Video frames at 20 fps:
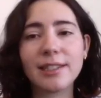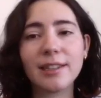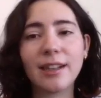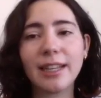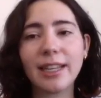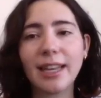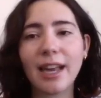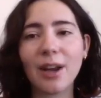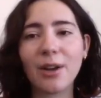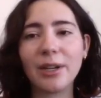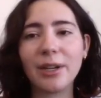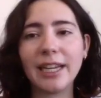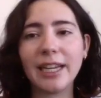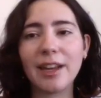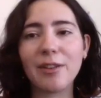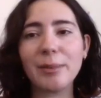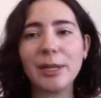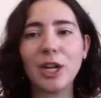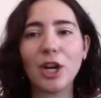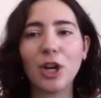Salt Lake County
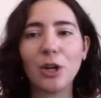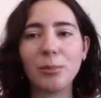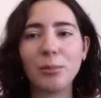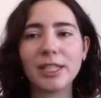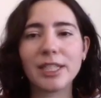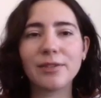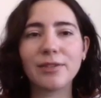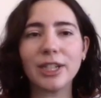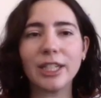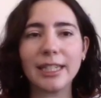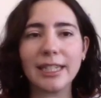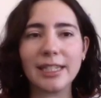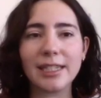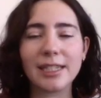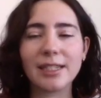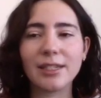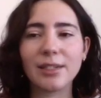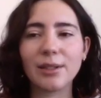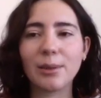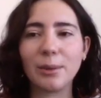have been homeless for at
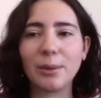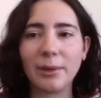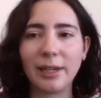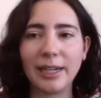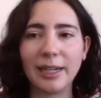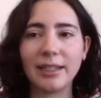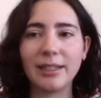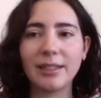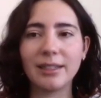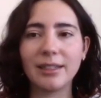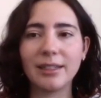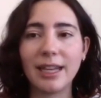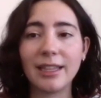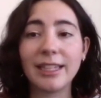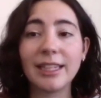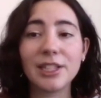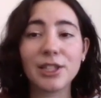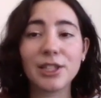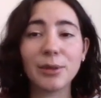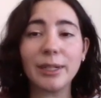least three
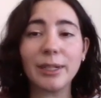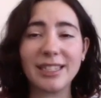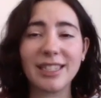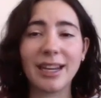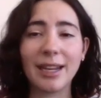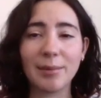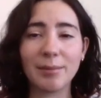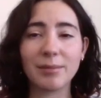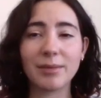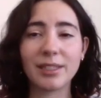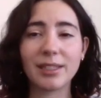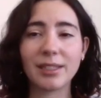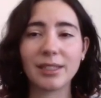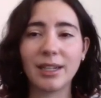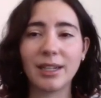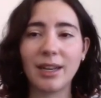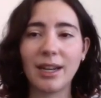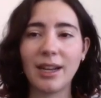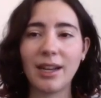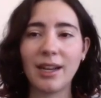times.
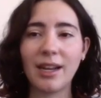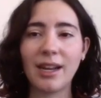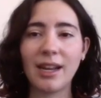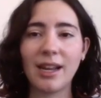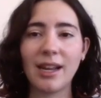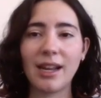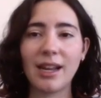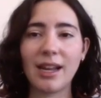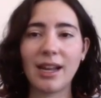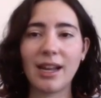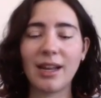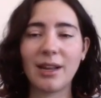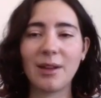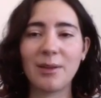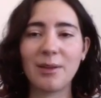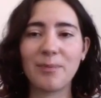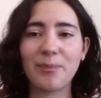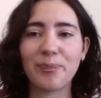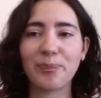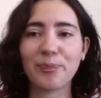
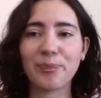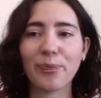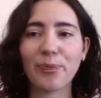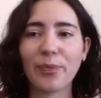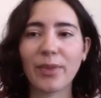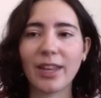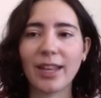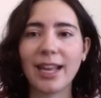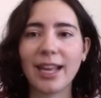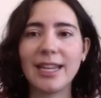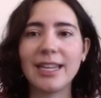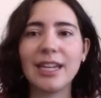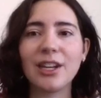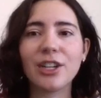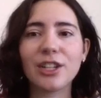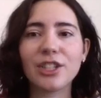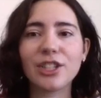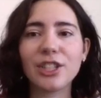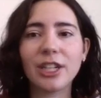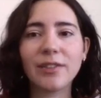And in
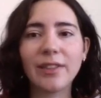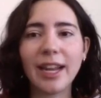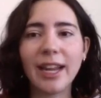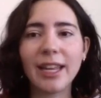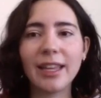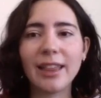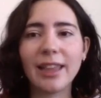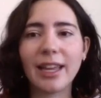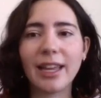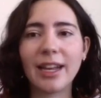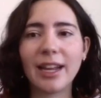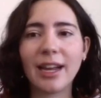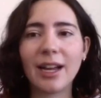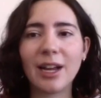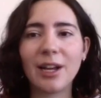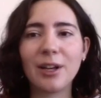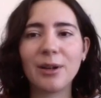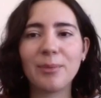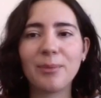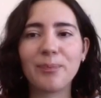our survey
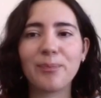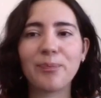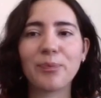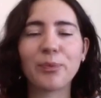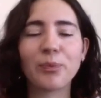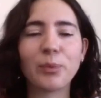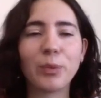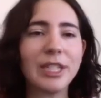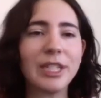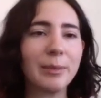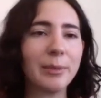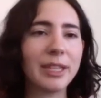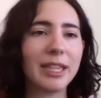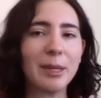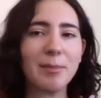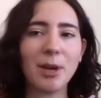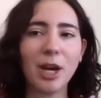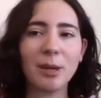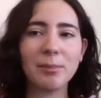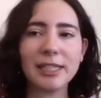that we did with the
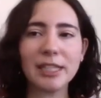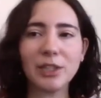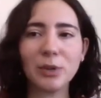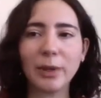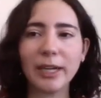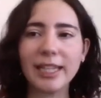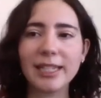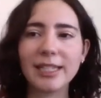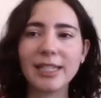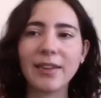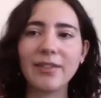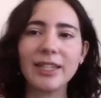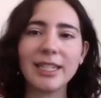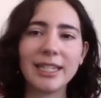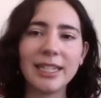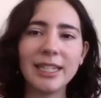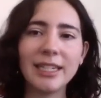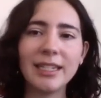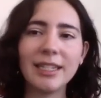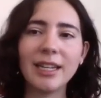moms in
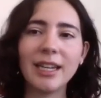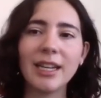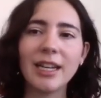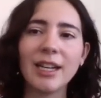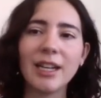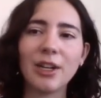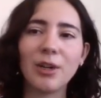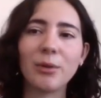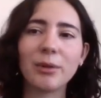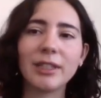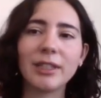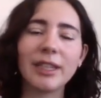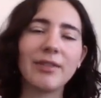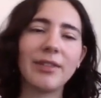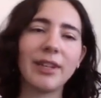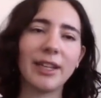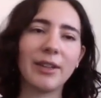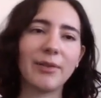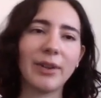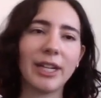2017, who were
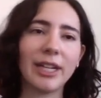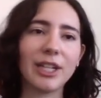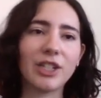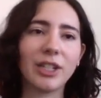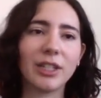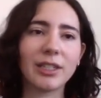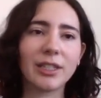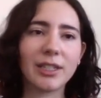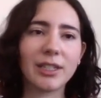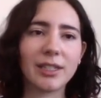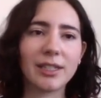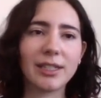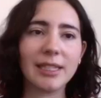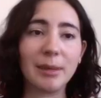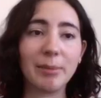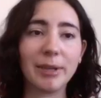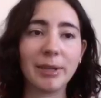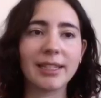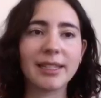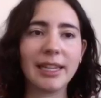living in various shelters
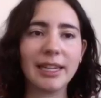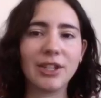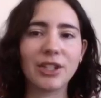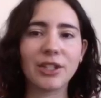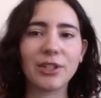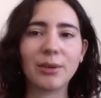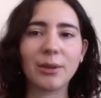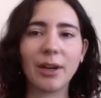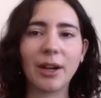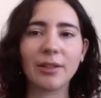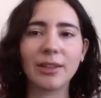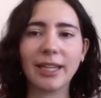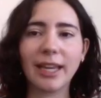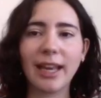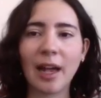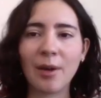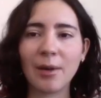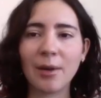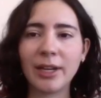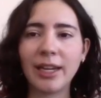and PSH throughout the
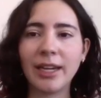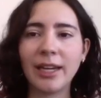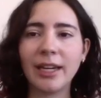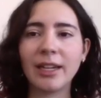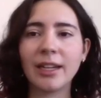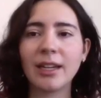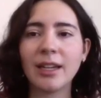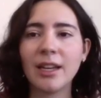county,